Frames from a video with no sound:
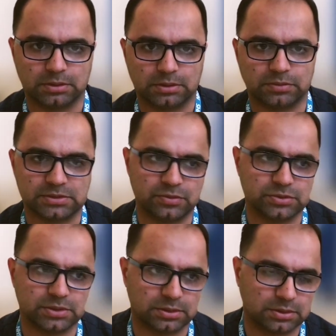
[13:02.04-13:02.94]

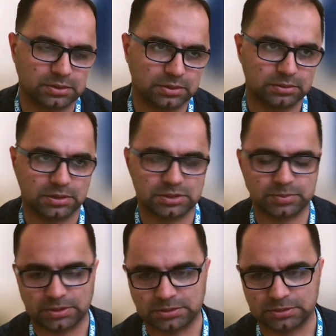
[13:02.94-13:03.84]
transfusing this
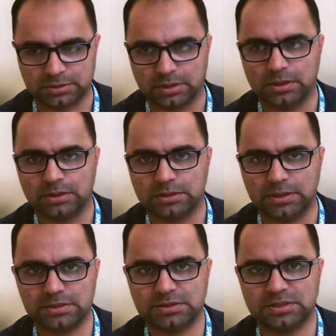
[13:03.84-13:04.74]
patient.
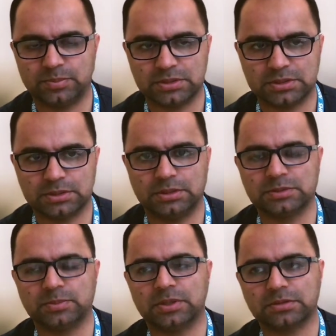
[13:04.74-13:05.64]
DIC patient needs
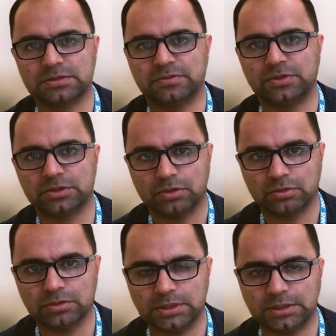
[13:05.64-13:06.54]
blood transfusion
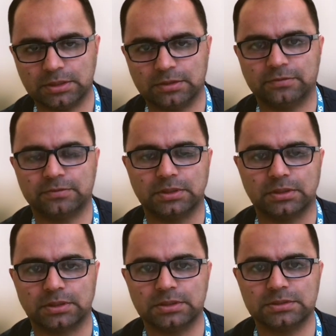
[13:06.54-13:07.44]
only if
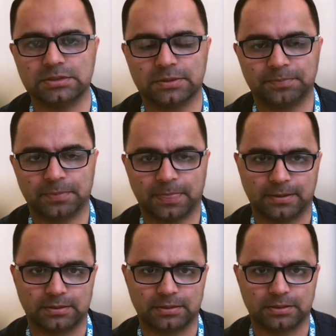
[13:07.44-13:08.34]
there is
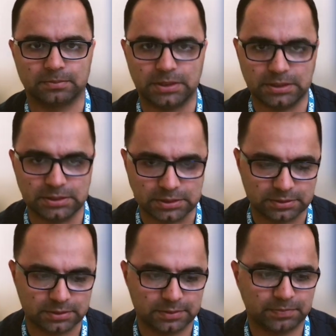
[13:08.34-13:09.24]
bleeding
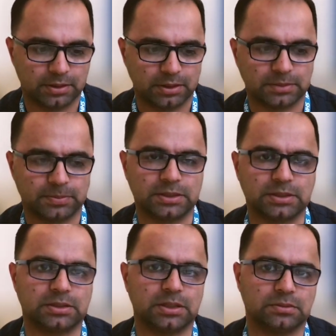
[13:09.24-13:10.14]
and the
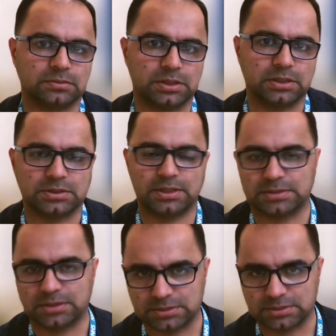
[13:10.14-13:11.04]
platelet count is
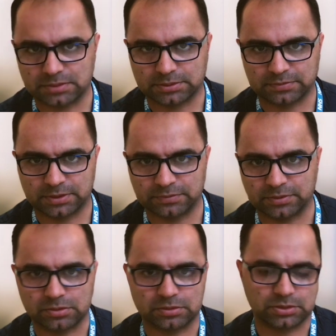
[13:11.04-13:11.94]
less than 75
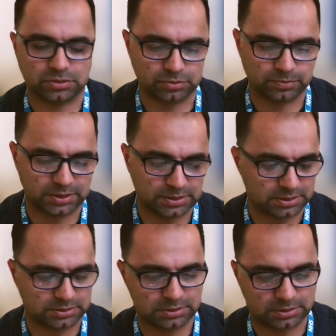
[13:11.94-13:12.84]
according to
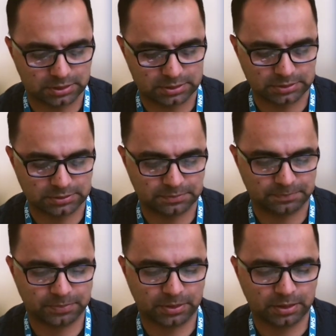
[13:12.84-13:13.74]
BSH guideline.
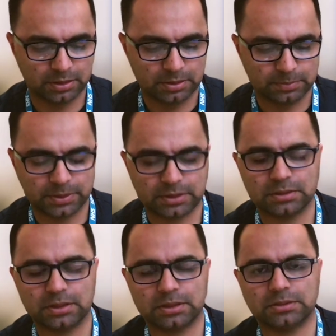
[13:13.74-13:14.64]
PICC
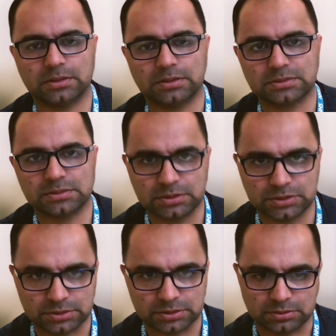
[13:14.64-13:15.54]
line
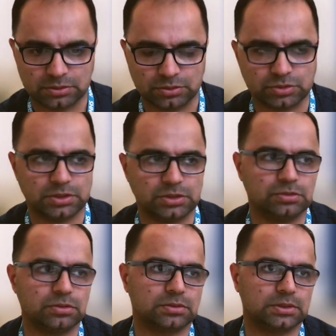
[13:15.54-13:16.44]
insertion usually
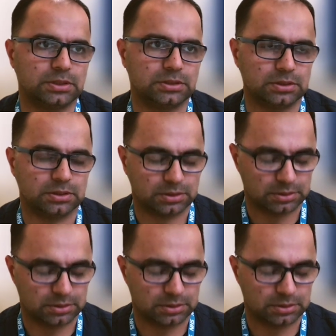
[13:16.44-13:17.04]
do not need